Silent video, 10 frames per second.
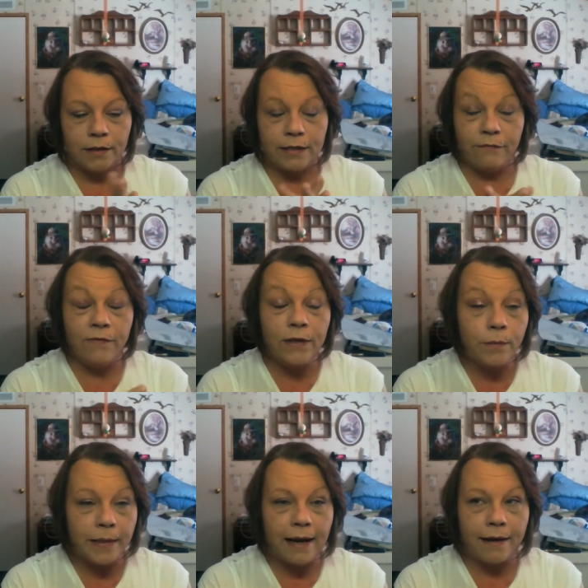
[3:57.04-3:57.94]
to
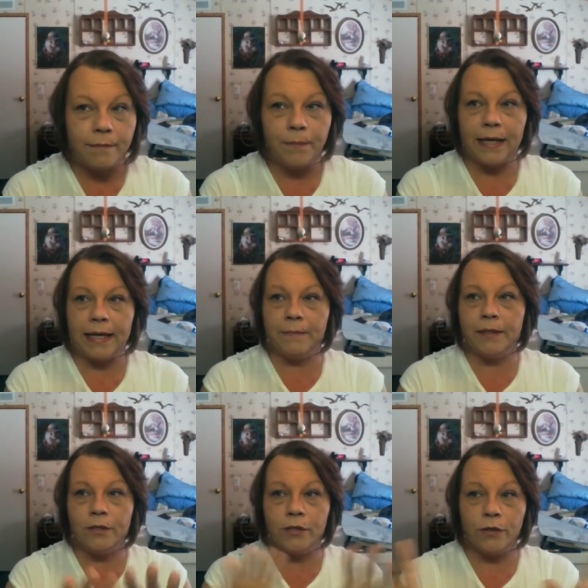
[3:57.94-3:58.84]
film that, but I am going
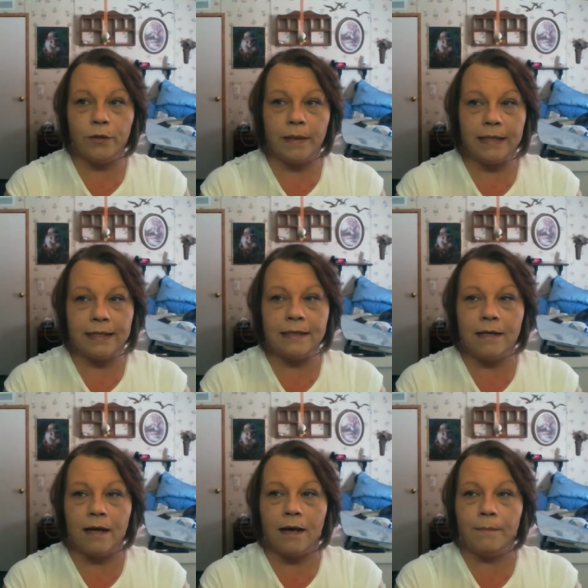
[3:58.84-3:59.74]
to show you my
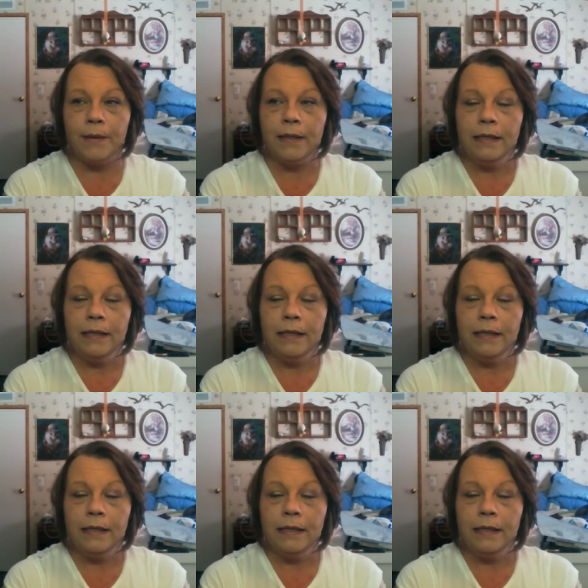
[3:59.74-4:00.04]
desktop